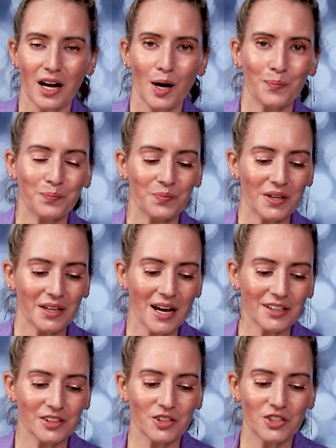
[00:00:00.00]
up,
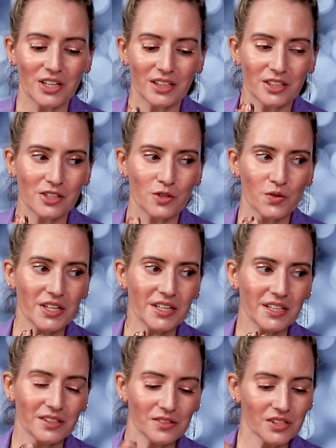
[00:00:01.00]
acneogenic
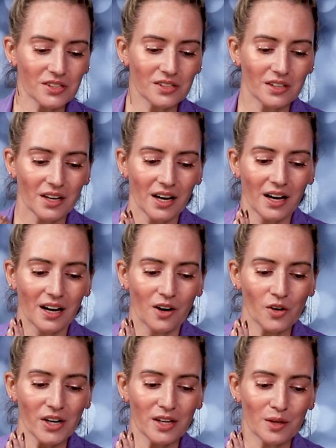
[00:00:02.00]
ingredients.
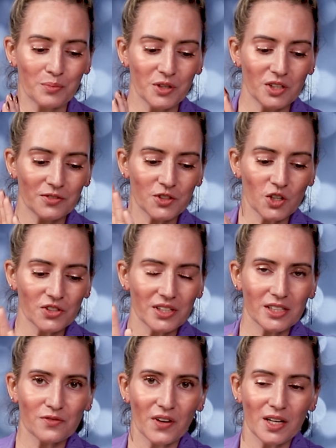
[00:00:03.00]
Uh, okay, the beauty of
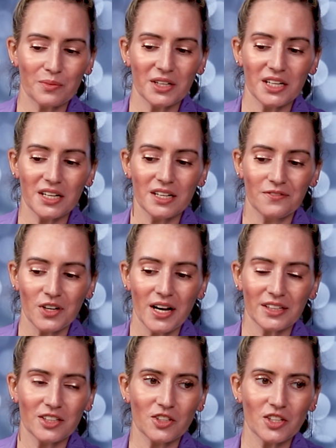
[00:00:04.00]
Joseon is vitamin E for
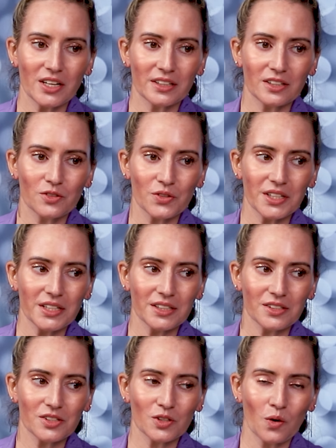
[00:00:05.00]
acneogenic
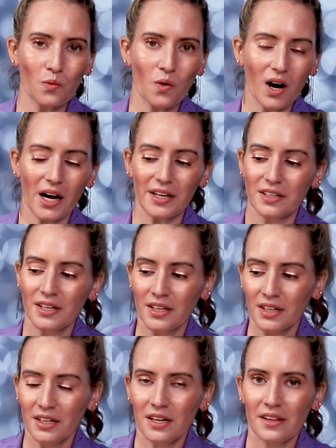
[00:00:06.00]
ingredients. So one,
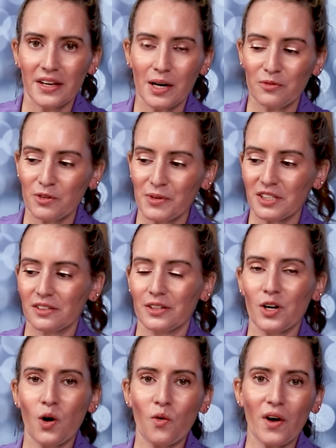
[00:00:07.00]
the I'm from has
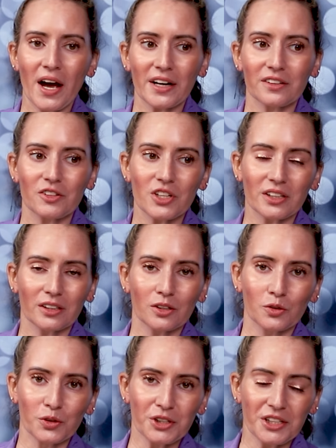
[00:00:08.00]
no acneogenic
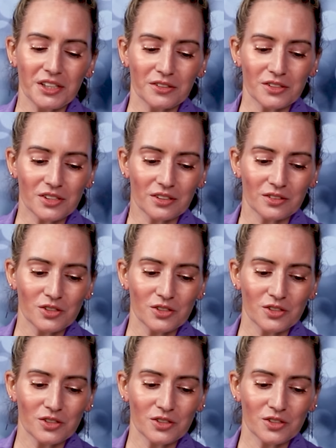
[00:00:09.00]
ingredients,